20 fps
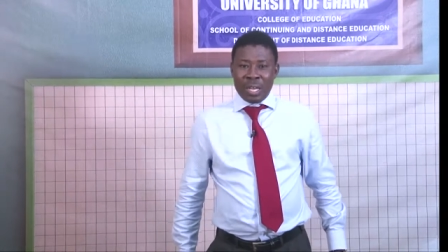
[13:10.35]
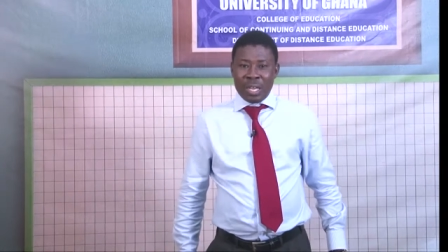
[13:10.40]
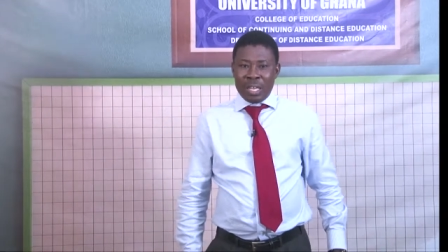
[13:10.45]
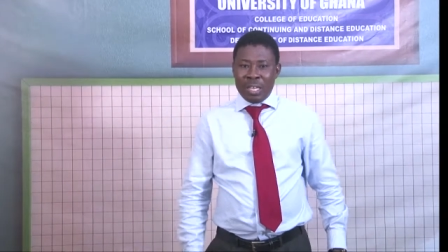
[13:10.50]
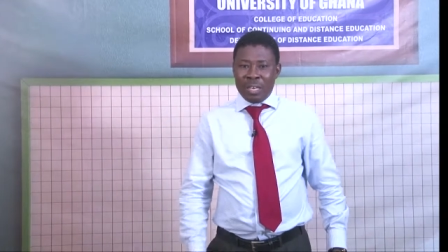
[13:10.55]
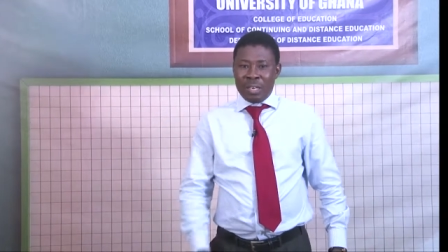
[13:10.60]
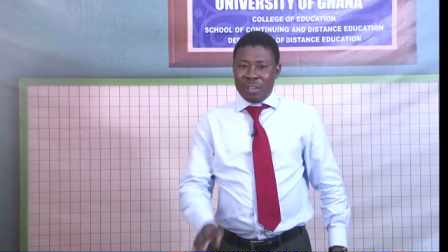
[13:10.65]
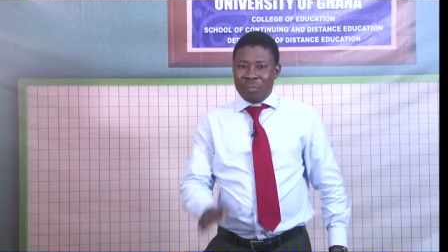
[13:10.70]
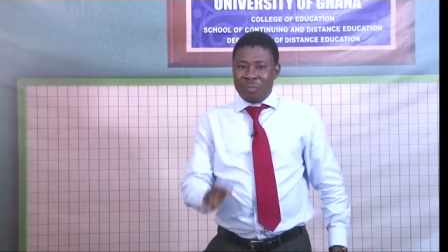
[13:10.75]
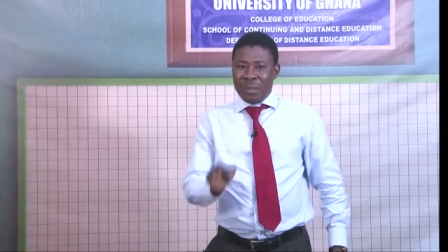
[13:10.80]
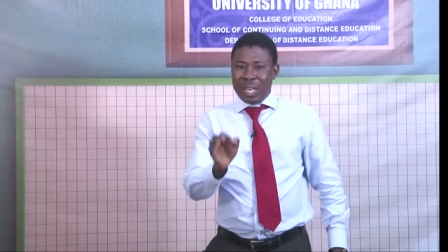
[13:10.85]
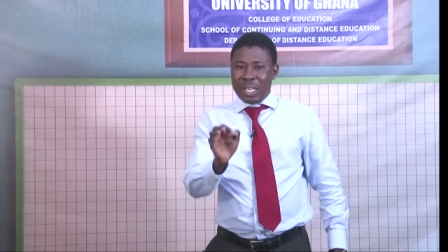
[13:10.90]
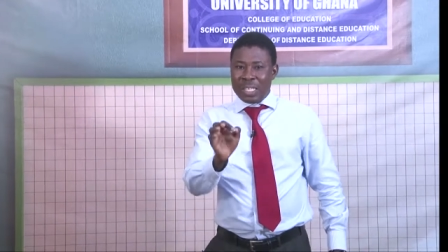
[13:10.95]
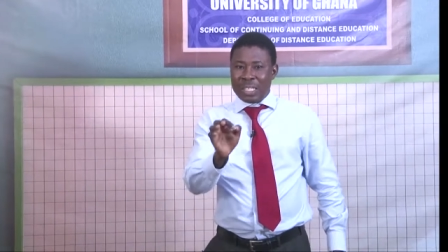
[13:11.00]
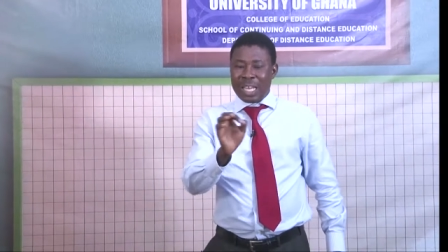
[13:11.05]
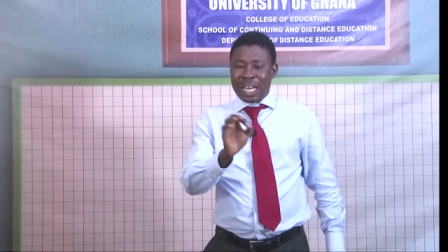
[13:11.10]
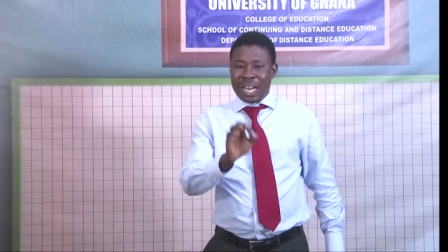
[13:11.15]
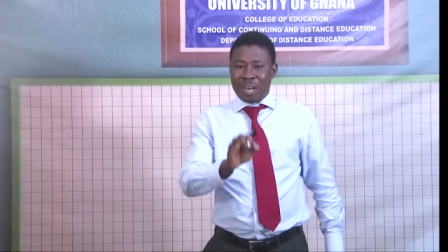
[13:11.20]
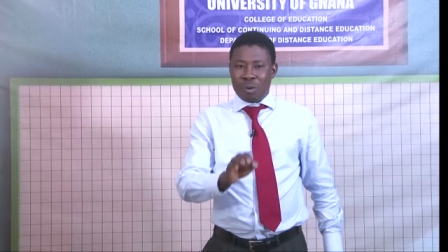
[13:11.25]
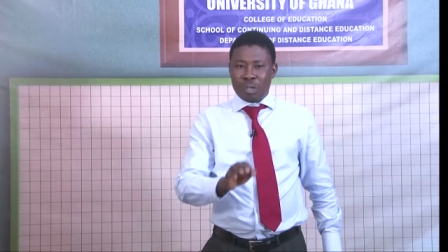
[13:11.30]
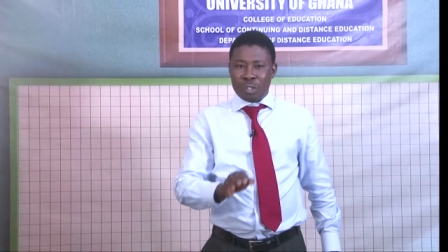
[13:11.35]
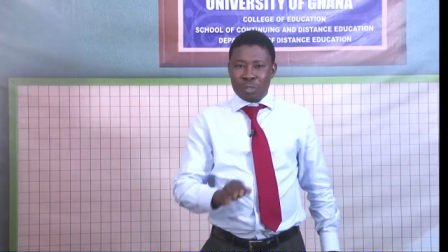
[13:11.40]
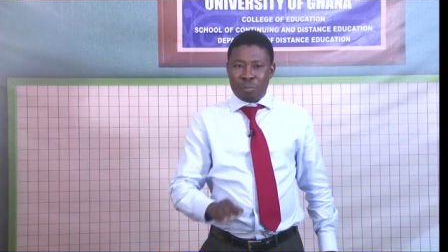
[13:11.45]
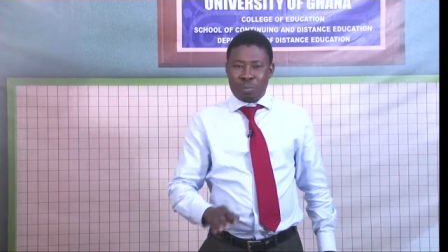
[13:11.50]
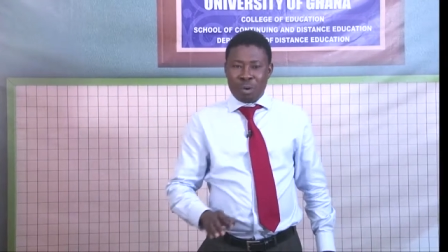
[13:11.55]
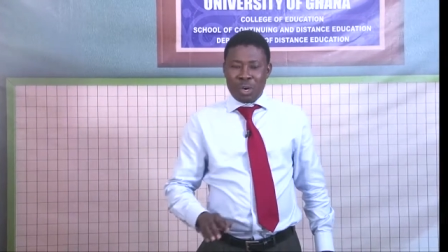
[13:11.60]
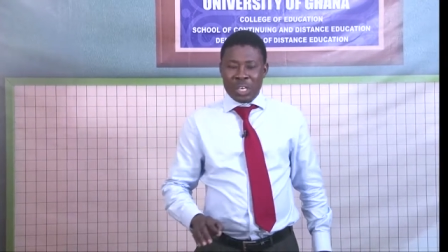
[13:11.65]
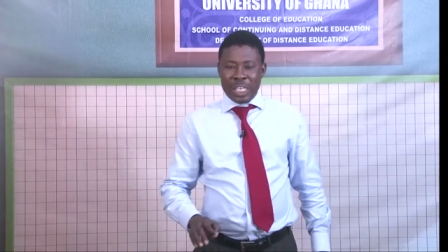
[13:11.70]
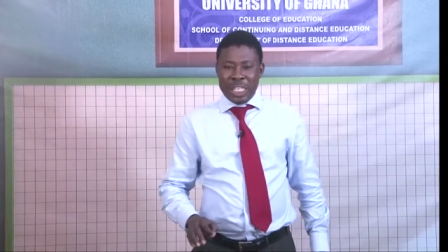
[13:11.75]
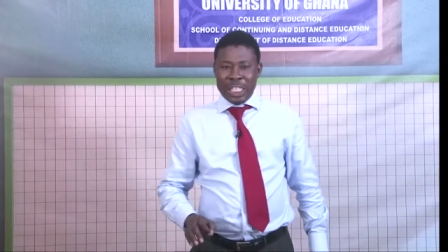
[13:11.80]
In the village that I was
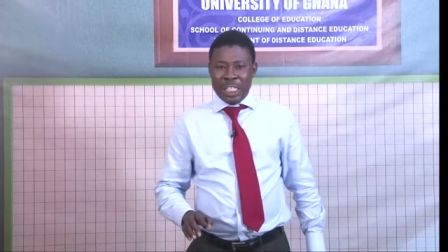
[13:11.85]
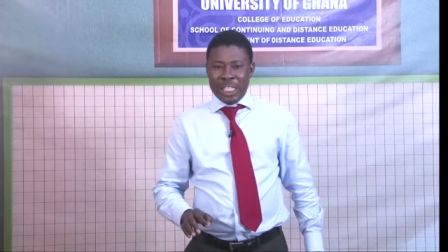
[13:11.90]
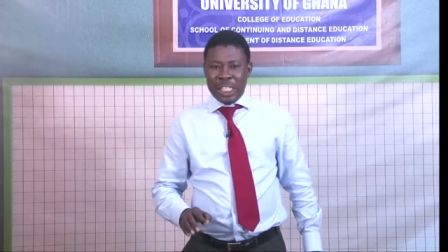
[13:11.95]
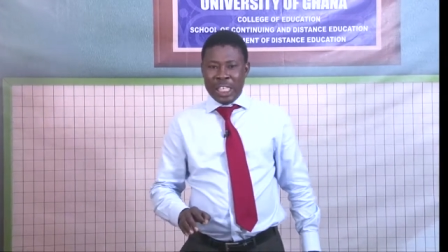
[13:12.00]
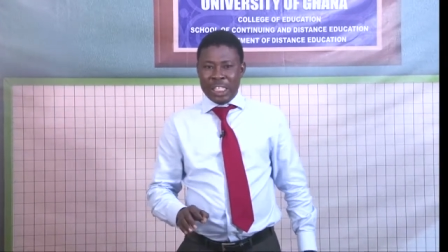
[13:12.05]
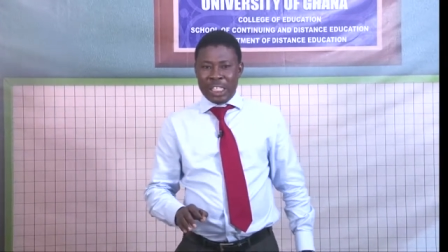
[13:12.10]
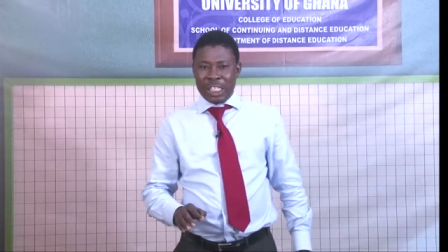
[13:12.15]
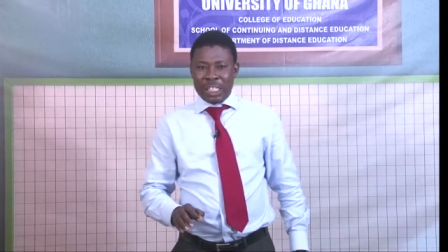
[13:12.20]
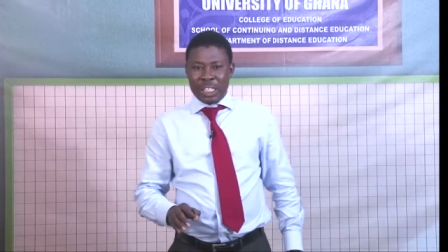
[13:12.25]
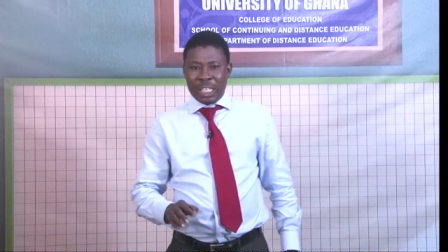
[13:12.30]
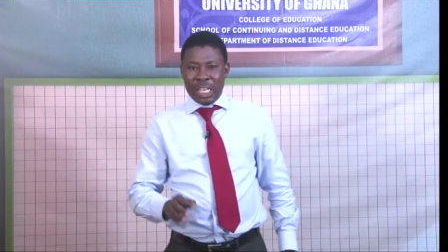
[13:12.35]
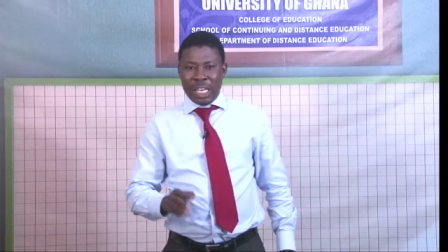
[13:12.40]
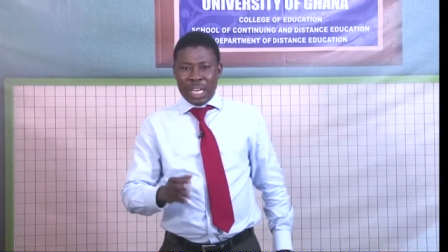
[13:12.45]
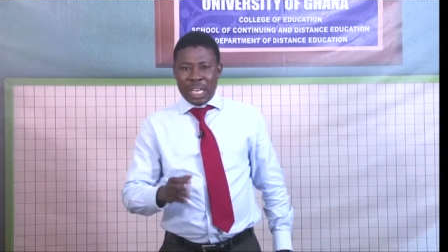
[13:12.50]
born in Yeji,